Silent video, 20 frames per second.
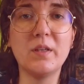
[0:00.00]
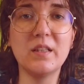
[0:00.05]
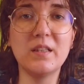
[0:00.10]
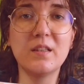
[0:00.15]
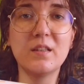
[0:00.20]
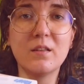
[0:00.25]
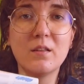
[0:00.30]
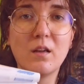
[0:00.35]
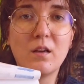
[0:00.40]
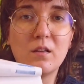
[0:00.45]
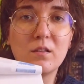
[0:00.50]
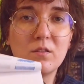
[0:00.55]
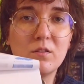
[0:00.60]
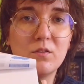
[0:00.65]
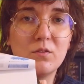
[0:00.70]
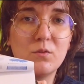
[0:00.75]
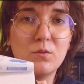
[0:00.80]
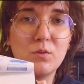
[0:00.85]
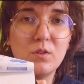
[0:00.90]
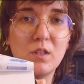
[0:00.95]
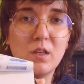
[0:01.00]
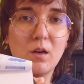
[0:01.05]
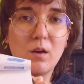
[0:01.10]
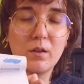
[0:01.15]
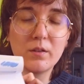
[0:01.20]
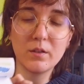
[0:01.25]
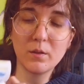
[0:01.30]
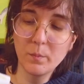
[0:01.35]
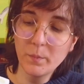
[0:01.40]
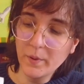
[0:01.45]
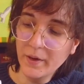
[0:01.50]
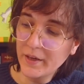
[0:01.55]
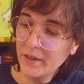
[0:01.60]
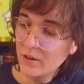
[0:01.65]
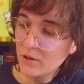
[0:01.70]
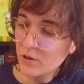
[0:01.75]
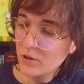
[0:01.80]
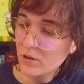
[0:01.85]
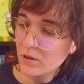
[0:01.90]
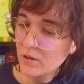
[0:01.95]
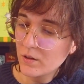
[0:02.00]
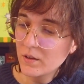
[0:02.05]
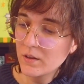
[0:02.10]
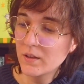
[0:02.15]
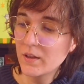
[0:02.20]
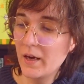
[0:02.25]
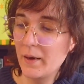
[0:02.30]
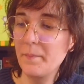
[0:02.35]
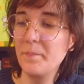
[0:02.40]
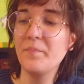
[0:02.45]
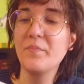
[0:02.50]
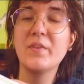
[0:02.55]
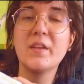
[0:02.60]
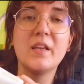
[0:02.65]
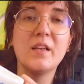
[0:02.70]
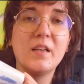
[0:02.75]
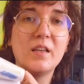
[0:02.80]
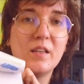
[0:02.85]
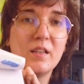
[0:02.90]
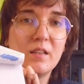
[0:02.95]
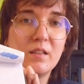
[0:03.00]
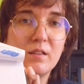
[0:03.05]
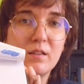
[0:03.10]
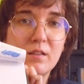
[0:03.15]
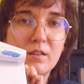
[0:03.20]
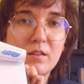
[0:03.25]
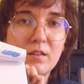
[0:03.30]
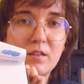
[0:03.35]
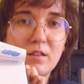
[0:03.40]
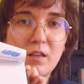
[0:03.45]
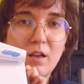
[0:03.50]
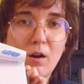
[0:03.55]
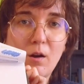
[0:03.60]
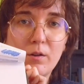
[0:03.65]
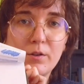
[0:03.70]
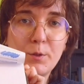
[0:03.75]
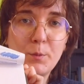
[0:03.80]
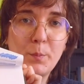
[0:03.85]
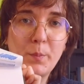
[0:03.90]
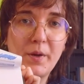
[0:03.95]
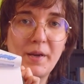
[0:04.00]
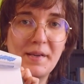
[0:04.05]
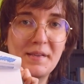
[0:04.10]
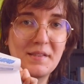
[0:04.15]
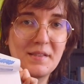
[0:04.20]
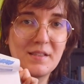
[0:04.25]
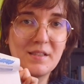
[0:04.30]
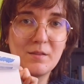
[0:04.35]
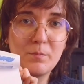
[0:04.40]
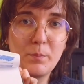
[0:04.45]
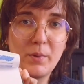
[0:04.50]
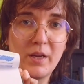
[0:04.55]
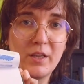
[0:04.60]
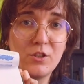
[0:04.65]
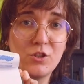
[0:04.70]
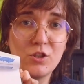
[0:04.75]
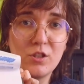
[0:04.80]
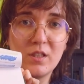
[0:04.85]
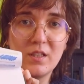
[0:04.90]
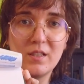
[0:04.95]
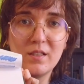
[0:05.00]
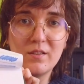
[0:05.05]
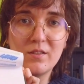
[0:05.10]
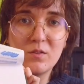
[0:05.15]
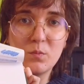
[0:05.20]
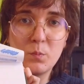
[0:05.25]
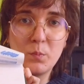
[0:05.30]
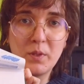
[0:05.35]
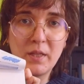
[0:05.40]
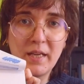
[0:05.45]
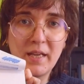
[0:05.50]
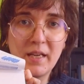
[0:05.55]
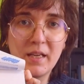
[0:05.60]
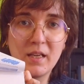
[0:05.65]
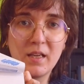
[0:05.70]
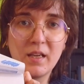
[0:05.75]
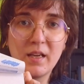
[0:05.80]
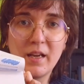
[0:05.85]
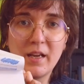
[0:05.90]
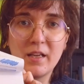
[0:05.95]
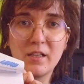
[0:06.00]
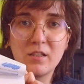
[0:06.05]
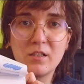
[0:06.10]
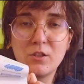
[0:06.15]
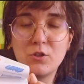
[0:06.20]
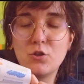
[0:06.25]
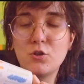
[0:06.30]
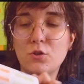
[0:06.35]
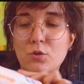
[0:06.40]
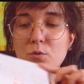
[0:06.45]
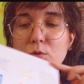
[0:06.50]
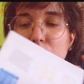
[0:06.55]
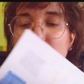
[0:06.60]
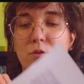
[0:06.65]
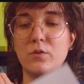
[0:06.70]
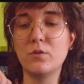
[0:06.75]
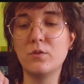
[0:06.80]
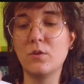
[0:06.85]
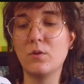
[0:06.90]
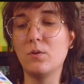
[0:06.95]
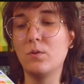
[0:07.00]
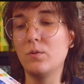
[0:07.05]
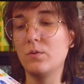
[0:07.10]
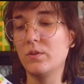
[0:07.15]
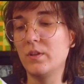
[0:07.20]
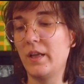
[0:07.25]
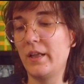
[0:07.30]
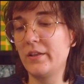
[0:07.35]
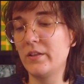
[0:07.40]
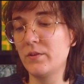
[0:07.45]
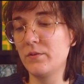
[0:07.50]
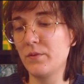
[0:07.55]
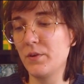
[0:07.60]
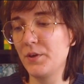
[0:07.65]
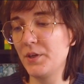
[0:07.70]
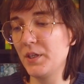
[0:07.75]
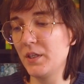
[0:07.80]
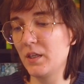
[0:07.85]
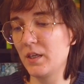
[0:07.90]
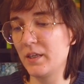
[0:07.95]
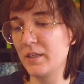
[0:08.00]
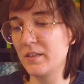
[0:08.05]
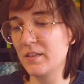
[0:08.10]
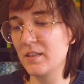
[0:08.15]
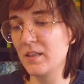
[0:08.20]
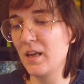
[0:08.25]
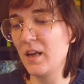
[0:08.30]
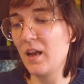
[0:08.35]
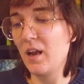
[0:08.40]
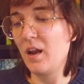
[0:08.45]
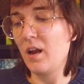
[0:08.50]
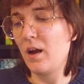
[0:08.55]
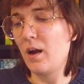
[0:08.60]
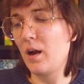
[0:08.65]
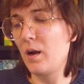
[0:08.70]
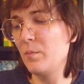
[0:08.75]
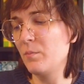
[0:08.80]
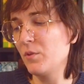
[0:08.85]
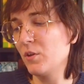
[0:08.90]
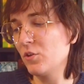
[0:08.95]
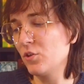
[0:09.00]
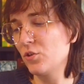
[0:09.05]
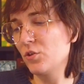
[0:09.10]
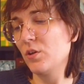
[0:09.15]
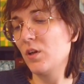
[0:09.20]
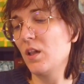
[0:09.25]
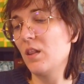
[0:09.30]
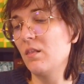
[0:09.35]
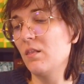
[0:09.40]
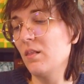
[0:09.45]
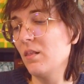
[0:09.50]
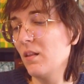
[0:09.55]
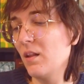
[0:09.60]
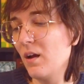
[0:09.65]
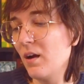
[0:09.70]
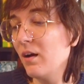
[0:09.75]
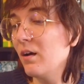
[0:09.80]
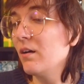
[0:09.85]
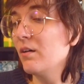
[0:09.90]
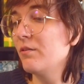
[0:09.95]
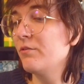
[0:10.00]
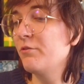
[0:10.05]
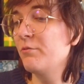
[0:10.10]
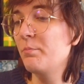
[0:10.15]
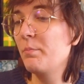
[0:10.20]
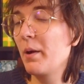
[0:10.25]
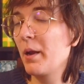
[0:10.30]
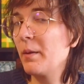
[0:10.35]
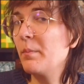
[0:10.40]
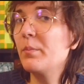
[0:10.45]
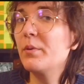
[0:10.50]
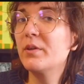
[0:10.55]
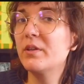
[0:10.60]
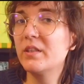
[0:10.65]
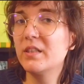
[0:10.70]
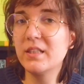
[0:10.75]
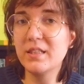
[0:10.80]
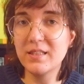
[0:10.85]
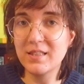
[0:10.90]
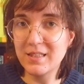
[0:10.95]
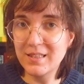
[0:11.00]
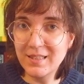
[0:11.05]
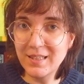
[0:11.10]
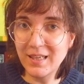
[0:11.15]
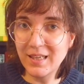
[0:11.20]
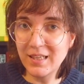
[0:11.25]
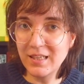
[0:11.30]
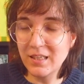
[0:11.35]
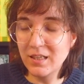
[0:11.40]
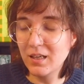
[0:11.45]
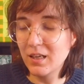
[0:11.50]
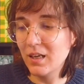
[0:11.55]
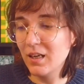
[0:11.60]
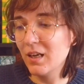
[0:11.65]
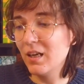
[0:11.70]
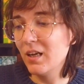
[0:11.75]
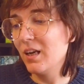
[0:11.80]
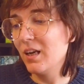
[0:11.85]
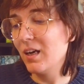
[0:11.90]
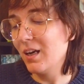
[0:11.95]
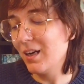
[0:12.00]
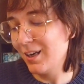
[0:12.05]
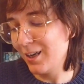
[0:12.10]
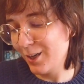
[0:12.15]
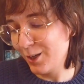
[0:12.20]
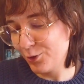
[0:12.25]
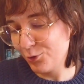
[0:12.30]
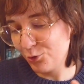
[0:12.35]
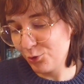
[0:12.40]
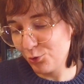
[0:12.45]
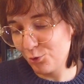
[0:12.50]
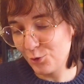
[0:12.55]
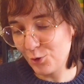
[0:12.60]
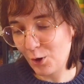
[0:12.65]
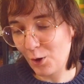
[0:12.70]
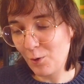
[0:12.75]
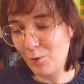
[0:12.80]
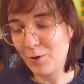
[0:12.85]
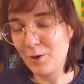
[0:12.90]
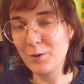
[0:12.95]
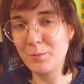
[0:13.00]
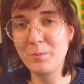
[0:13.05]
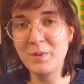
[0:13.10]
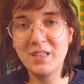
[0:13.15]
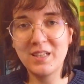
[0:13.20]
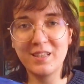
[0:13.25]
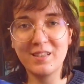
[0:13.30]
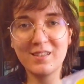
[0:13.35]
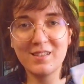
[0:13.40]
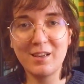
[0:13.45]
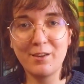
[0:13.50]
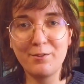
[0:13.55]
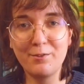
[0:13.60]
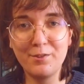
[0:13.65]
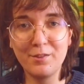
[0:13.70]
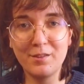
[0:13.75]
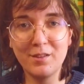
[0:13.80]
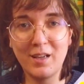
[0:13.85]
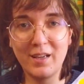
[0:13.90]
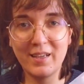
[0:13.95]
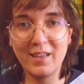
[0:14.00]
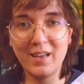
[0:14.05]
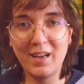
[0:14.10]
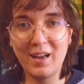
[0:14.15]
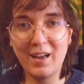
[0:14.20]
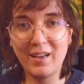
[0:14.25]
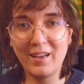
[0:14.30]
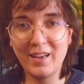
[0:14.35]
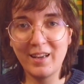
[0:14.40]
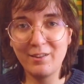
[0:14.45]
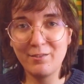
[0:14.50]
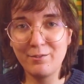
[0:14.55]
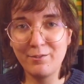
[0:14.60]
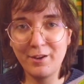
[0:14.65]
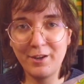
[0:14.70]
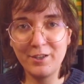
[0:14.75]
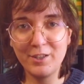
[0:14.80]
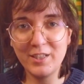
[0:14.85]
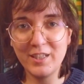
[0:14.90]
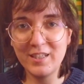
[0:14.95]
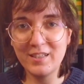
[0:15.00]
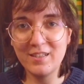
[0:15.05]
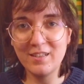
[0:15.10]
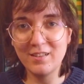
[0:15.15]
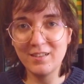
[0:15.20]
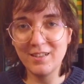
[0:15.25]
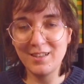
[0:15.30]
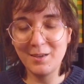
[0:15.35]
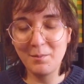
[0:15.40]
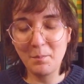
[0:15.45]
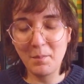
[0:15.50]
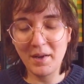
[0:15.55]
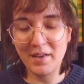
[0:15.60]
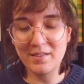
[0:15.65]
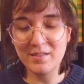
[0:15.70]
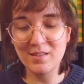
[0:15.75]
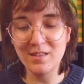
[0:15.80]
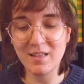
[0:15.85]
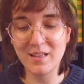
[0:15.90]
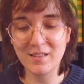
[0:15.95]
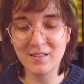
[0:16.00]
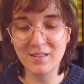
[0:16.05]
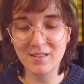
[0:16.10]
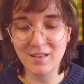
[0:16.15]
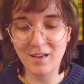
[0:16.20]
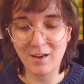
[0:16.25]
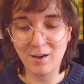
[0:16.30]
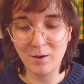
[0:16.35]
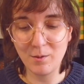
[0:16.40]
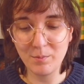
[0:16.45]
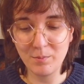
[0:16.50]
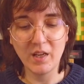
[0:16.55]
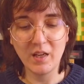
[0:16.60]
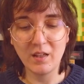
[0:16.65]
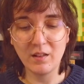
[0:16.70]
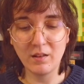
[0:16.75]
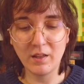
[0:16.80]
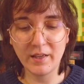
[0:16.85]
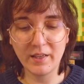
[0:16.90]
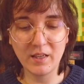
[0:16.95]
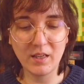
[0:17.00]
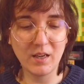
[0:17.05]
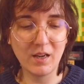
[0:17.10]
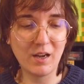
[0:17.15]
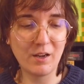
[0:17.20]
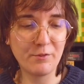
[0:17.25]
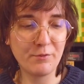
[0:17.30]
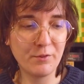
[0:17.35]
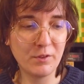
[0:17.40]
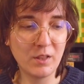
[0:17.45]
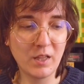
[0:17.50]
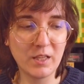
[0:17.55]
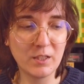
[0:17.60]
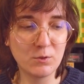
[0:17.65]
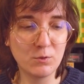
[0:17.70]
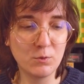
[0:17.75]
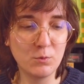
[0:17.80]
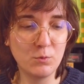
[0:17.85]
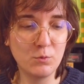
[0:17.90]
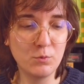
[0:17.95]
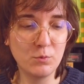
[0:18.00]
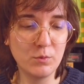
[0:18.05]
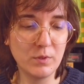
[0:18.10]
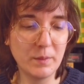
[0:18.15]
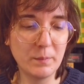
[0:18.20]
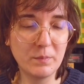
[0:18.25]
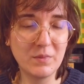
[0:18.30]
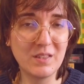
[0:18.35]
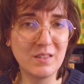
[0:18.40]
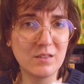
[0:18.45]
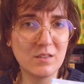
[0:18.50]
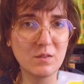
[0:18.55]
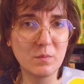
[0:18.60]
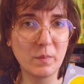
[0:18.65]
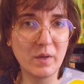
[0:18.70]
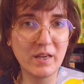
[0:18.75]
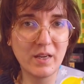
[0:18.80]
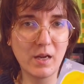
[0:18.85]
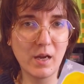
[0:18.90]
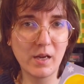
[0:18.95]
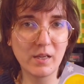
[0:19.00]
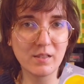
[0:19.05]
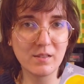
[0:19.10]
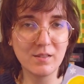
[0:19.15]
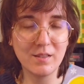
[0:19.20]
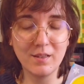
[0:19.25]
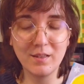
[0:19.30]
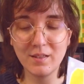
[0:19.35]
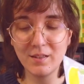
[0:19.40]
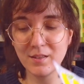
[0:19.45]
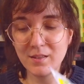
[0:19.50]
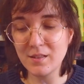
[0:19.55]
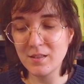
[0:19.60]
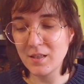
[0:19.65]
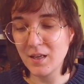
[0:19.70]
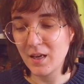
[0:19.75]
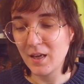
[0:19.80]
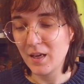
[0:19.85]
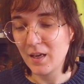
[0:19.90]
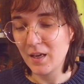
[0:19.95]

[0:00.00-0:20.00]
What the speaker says: but not to the other page. Yeah, the other page is blank as it should, so that's very nice. I'm not sure I love paper this thin to draw on because I feel like I can very easily mess things up. Like I feel like I could rip this by accident.